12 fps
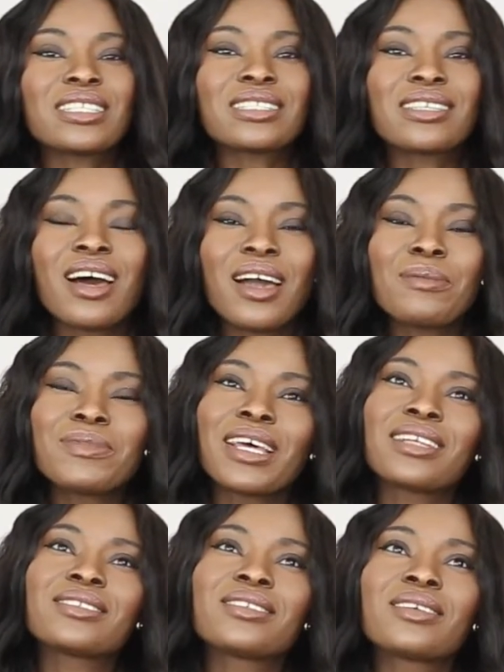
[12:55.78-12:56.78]
time
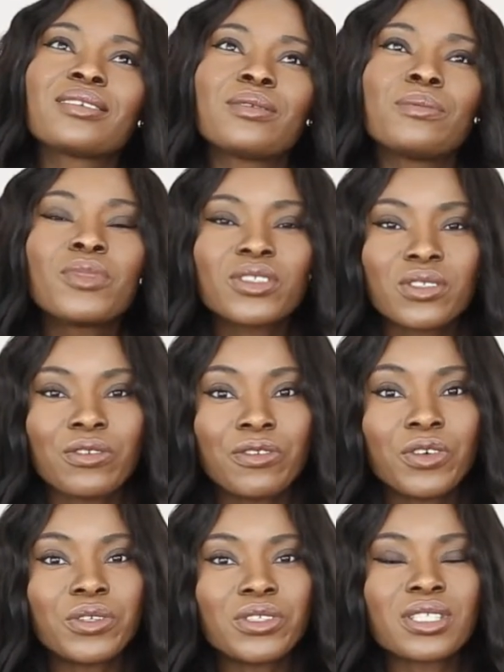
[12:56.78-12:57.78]
that most
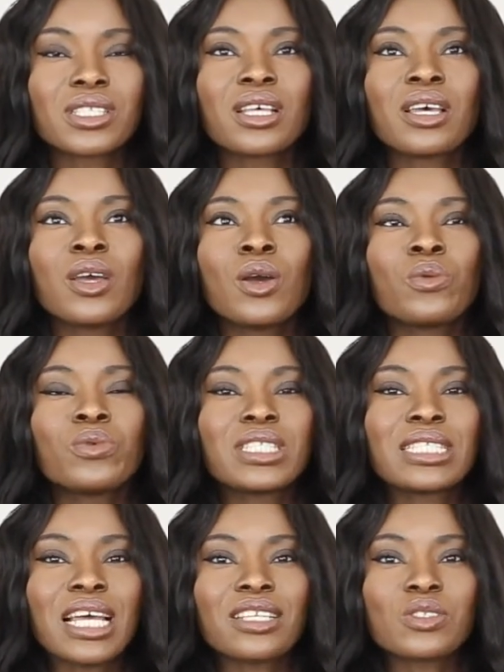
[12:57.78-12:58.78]
of us, we
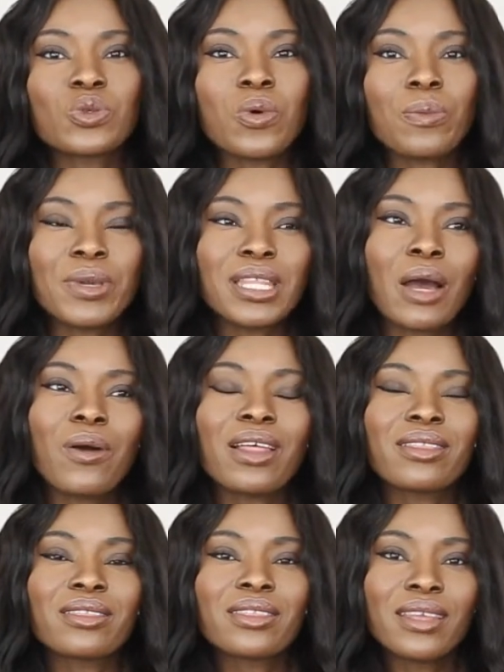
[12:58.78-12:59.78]
start swapping
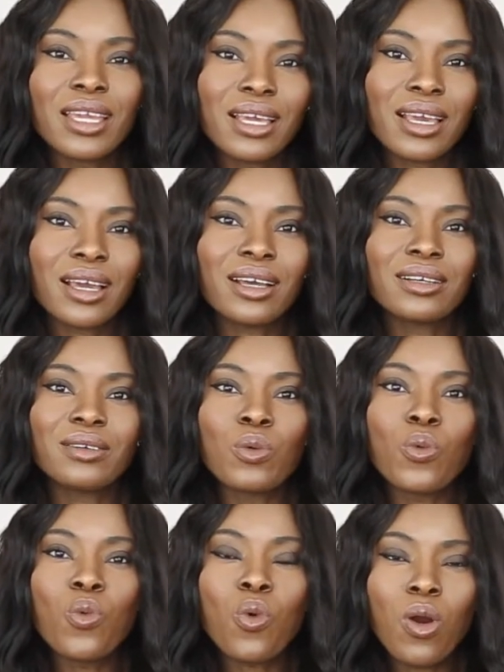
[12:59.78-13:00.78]
our thick
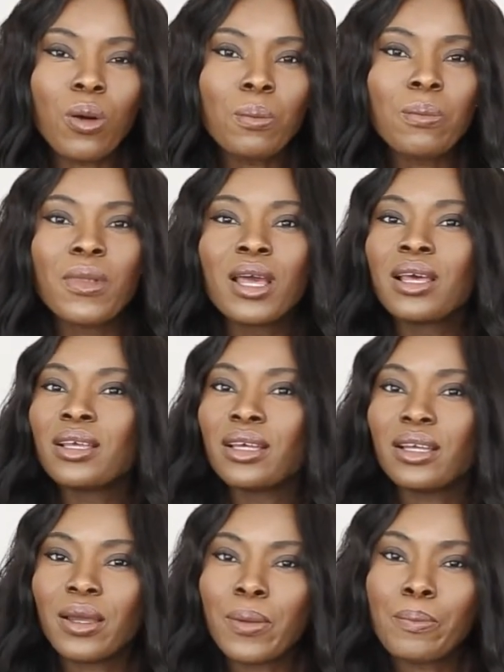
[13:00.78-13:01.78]
warm
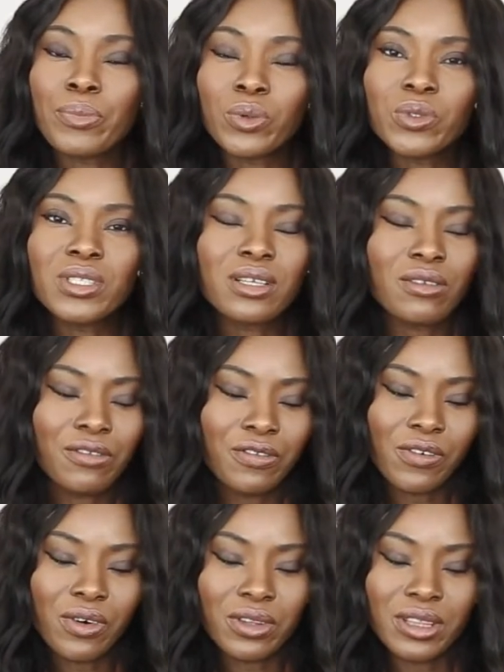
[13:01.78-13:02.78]
boots
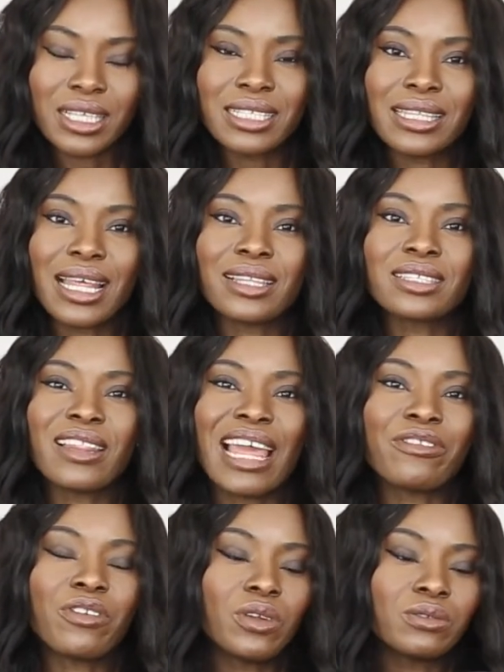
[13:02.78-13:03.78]
for things like this,
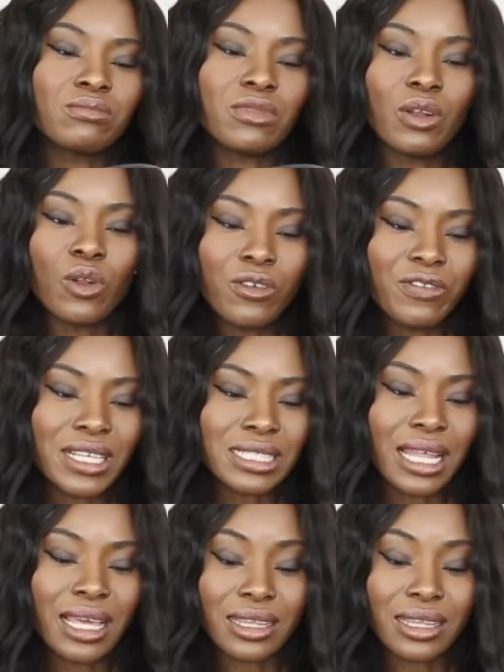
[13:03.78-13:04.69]
like for loafers like